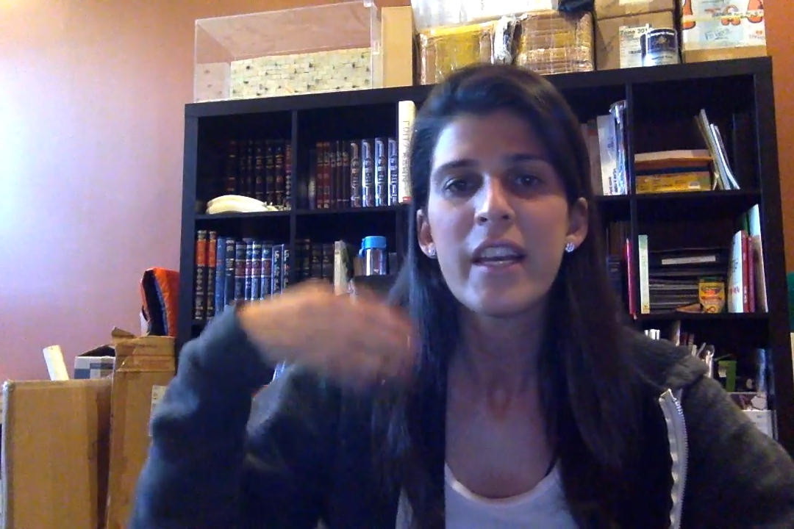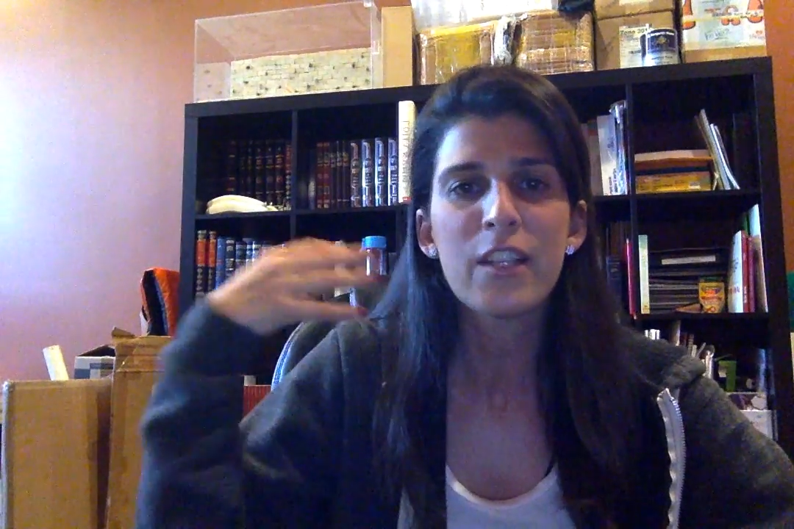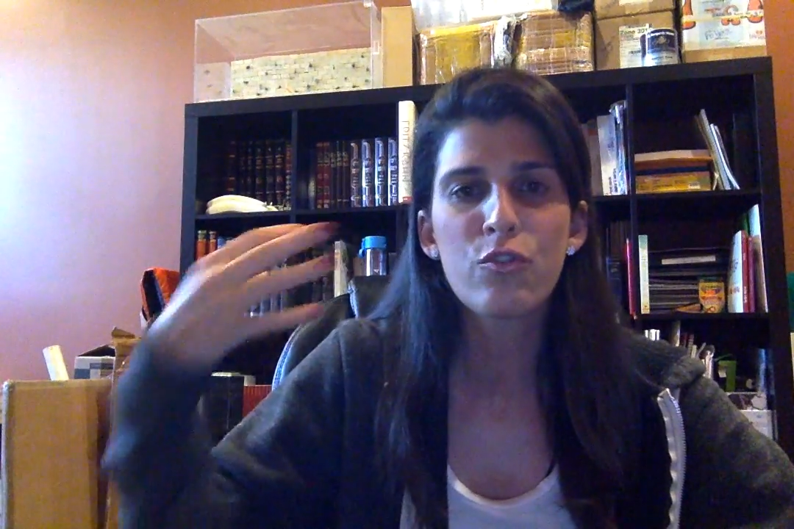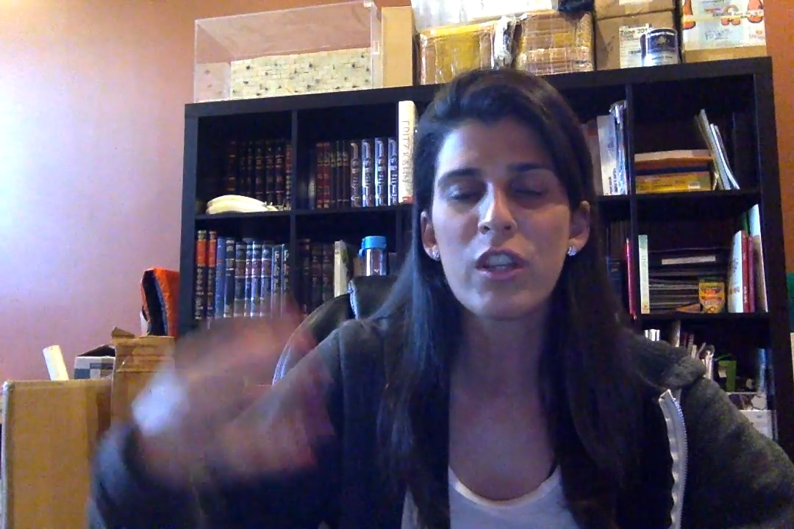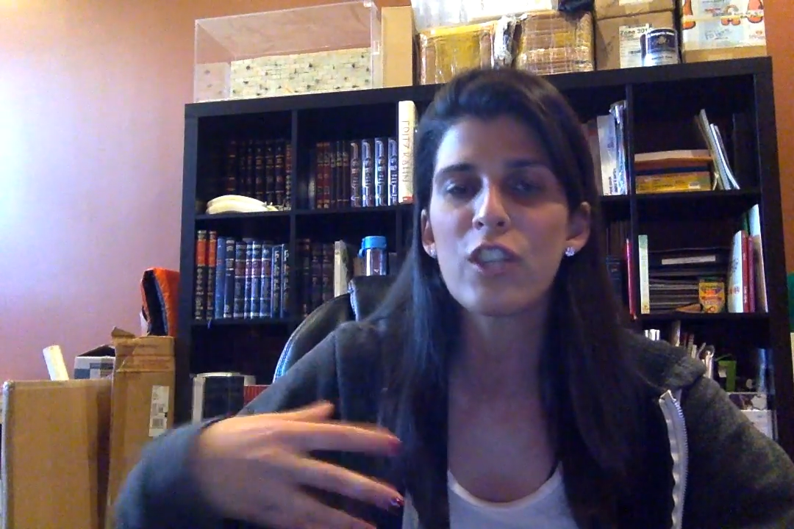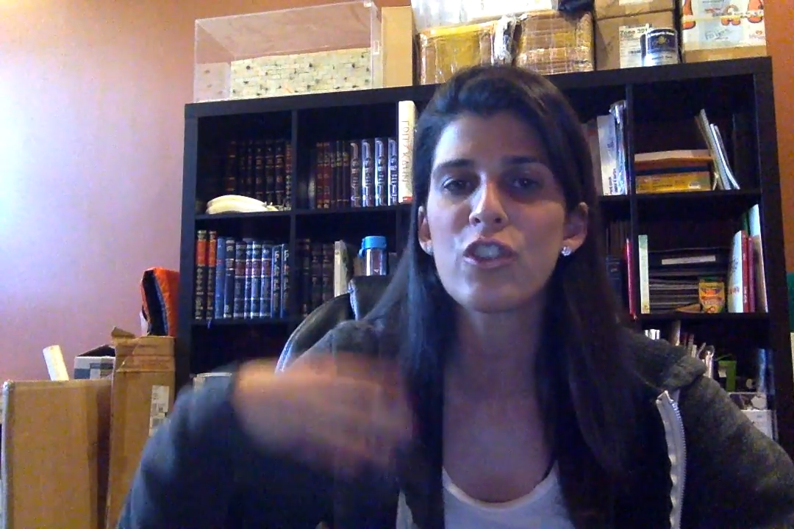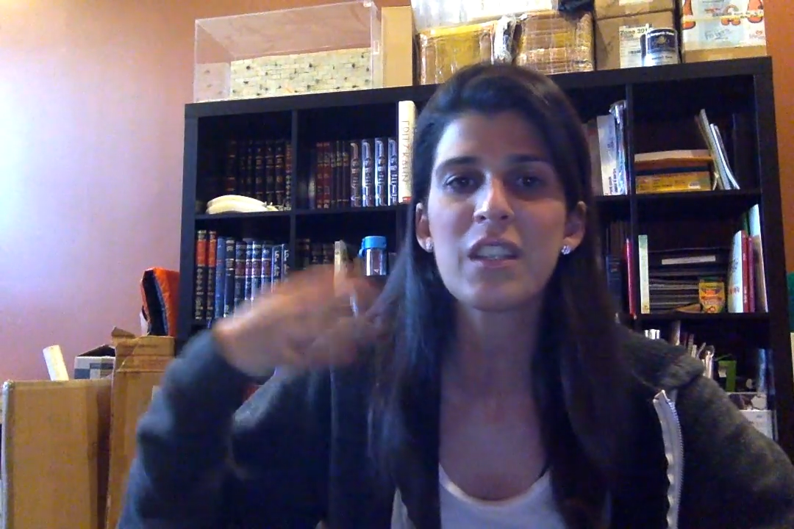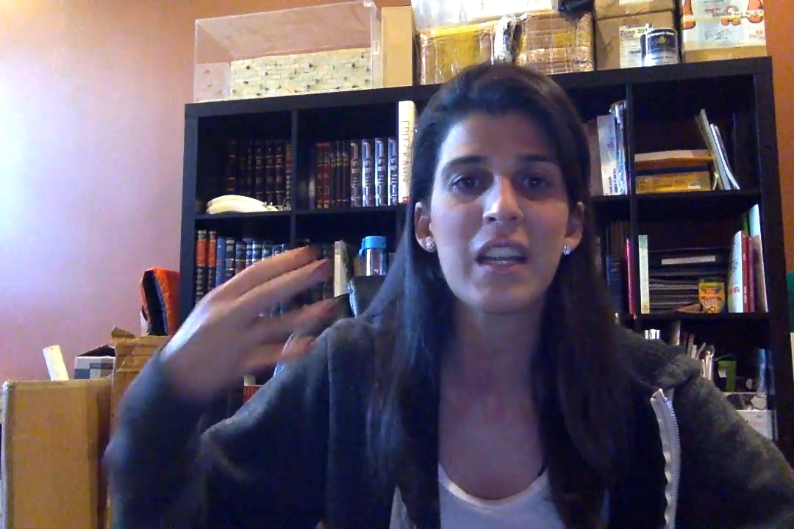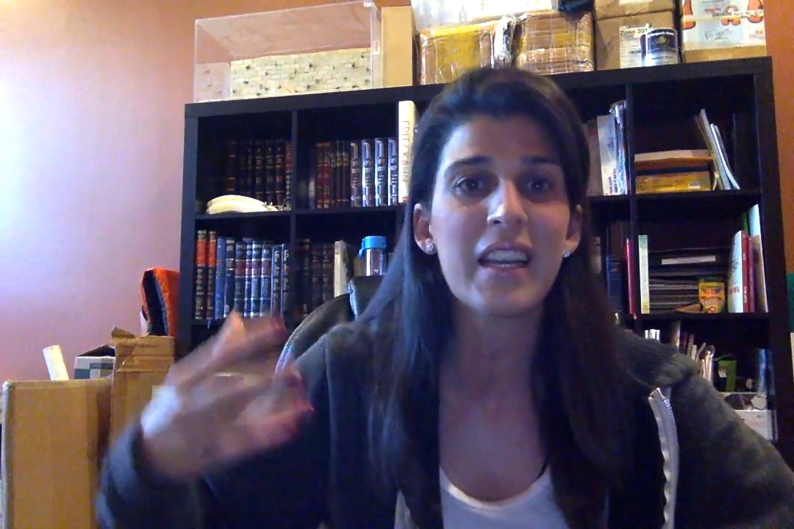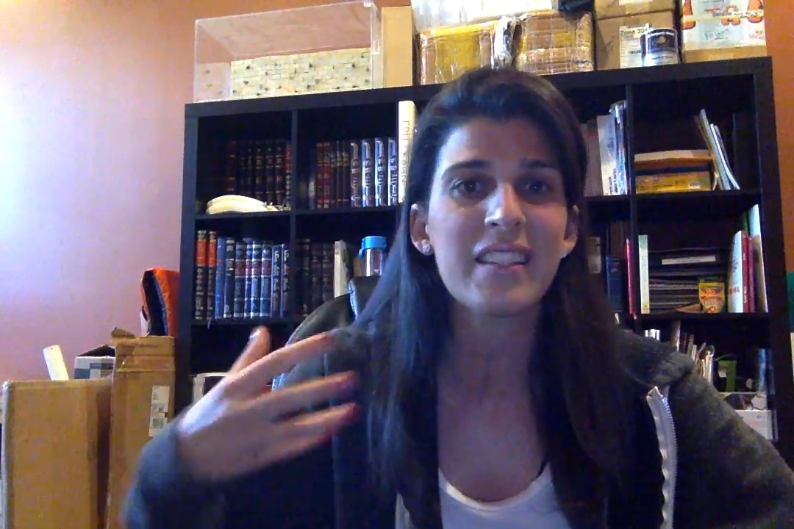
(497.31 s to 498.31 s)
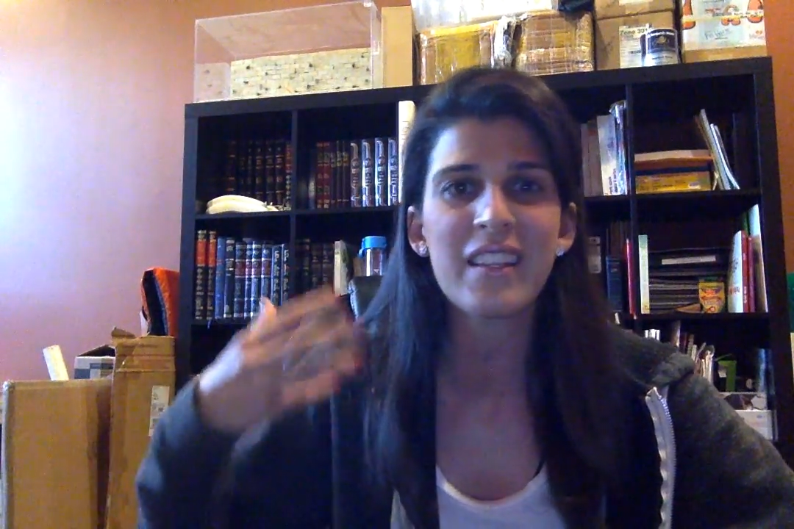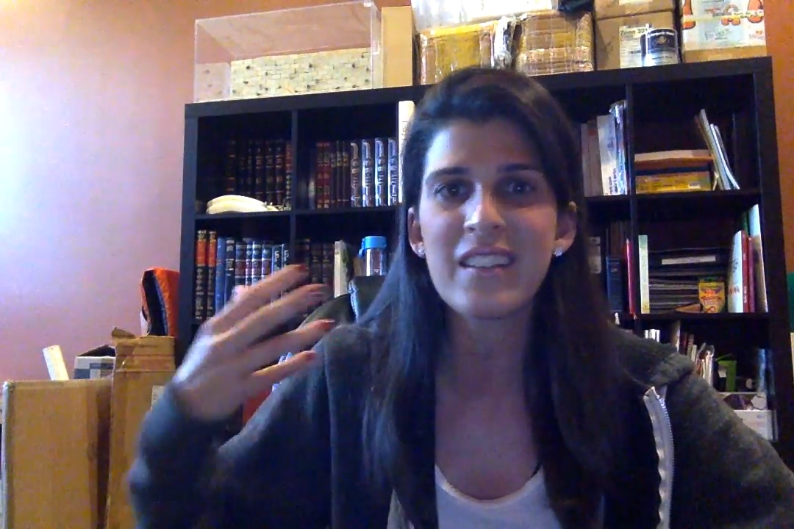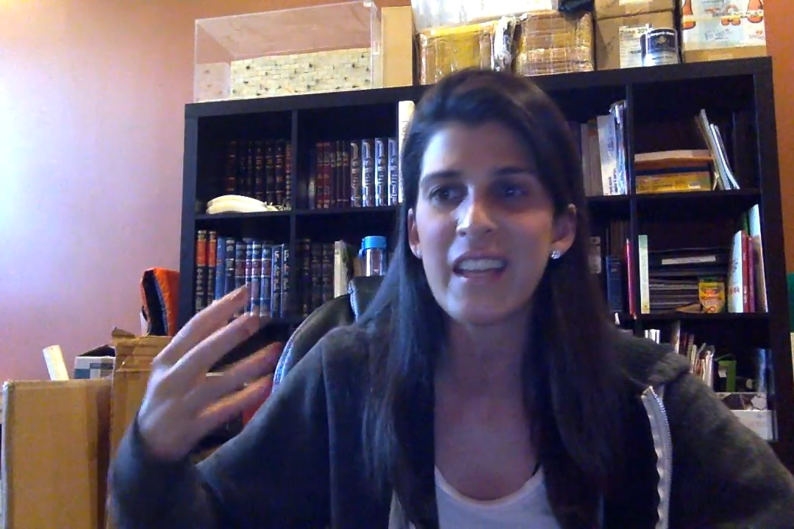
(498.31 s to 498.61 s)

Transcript: it's really just collecting the